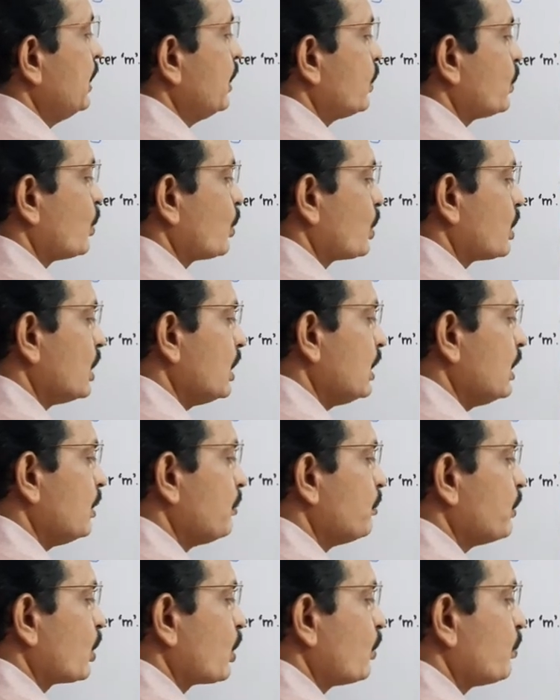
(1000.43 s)
total
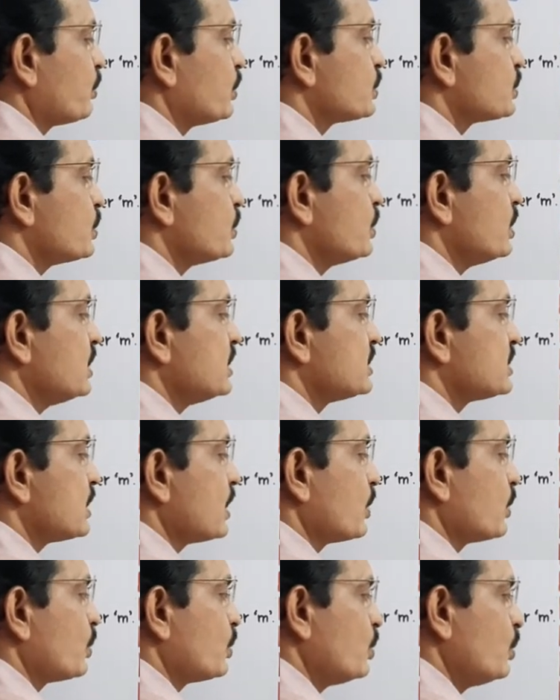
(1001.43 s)
number of students
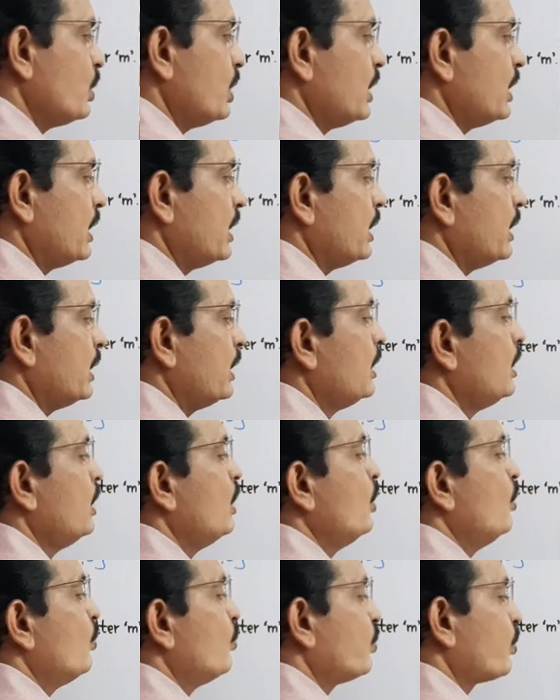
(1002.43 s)
are 200.
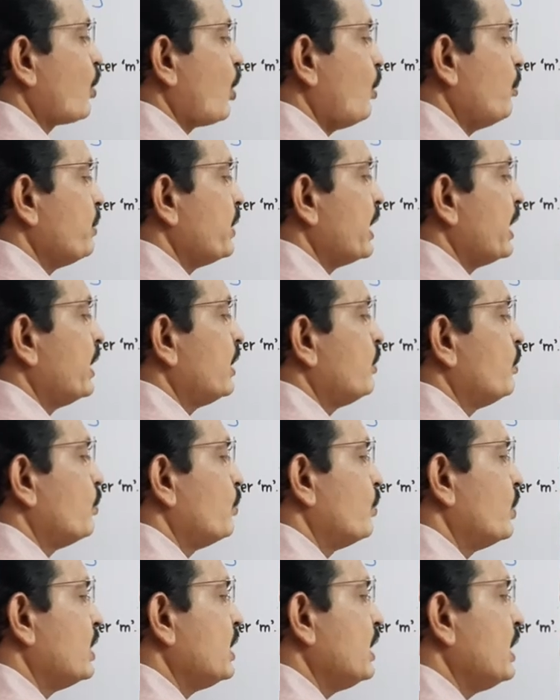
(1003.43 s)
From that,
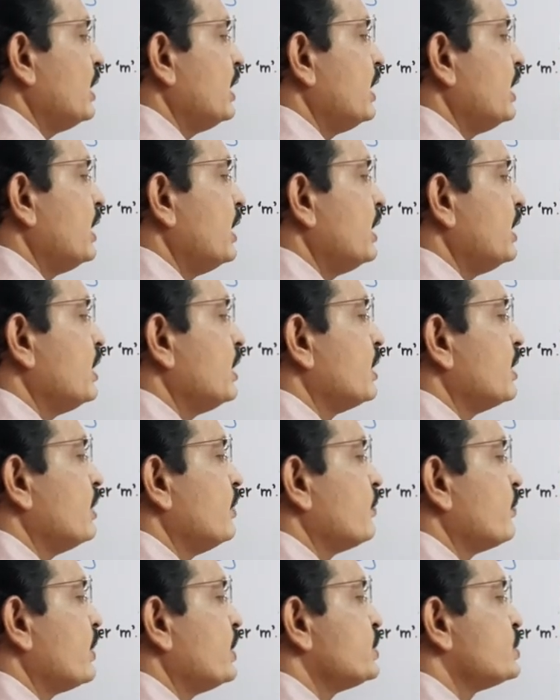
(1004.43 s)

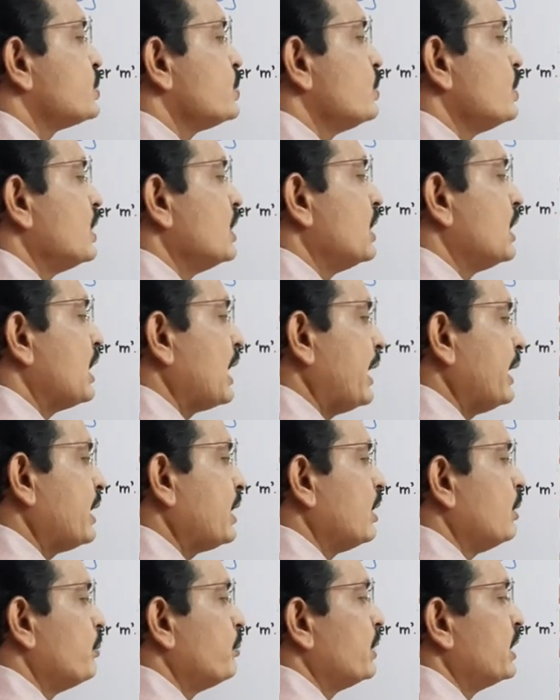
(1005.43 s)
135 students like
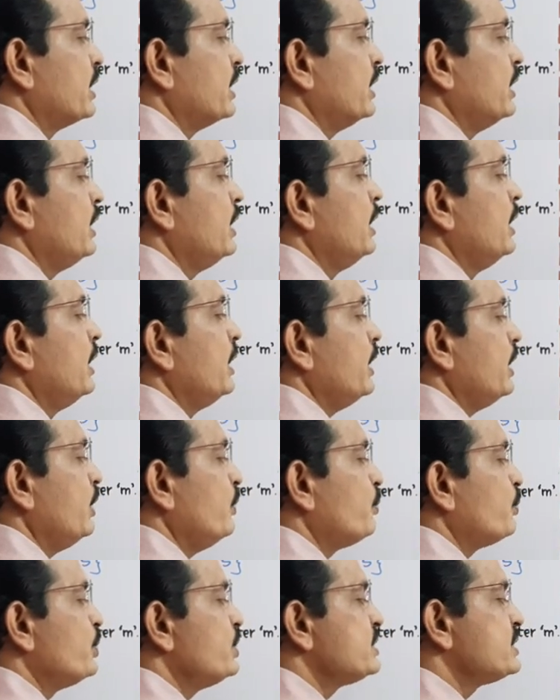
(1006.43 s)
kabaddi.
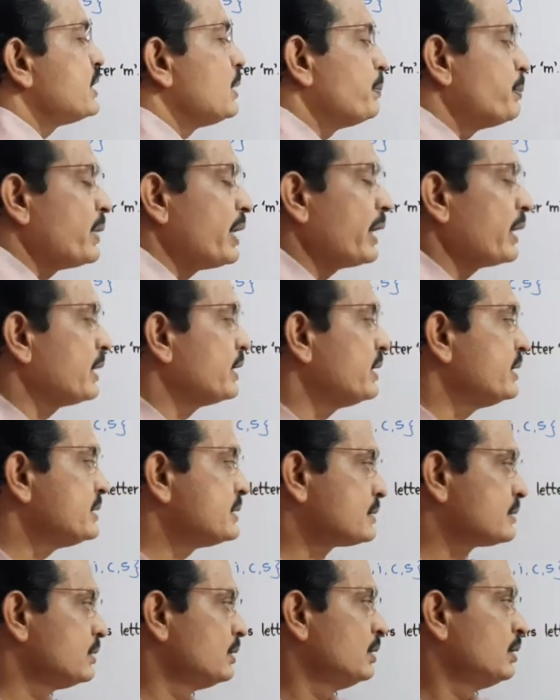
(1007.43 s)
If we subtract
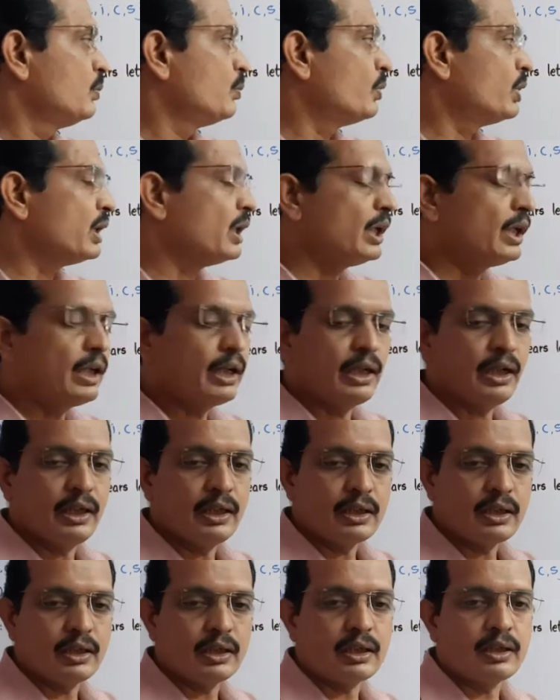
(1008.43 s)
this
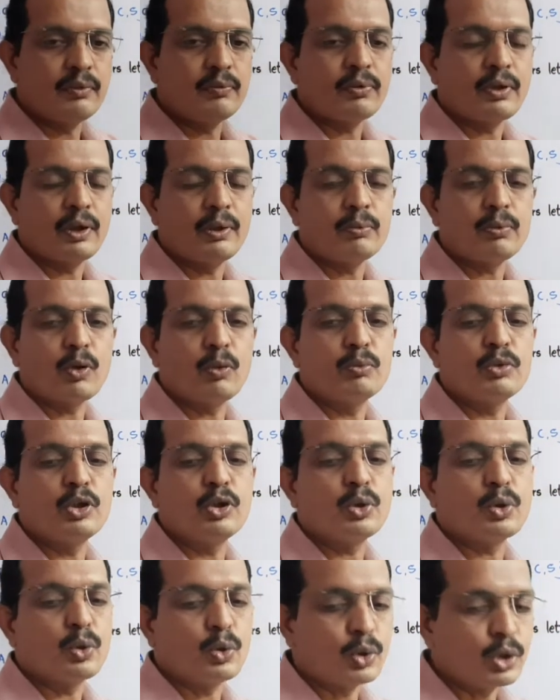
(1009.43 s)
135 from the
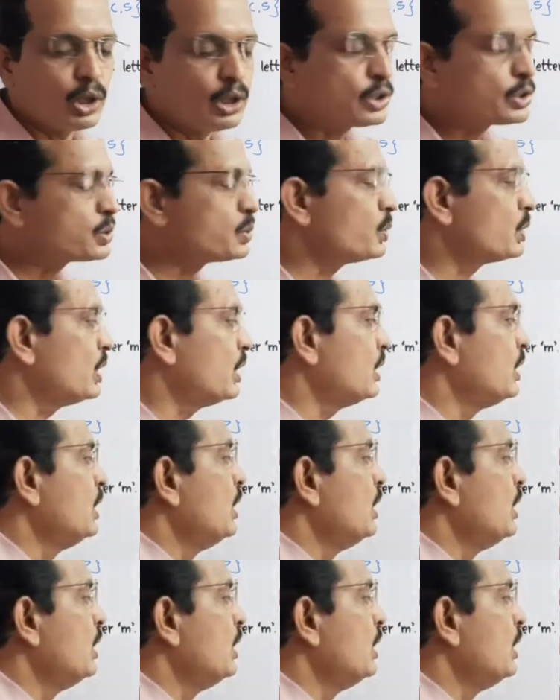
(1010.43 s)
total student,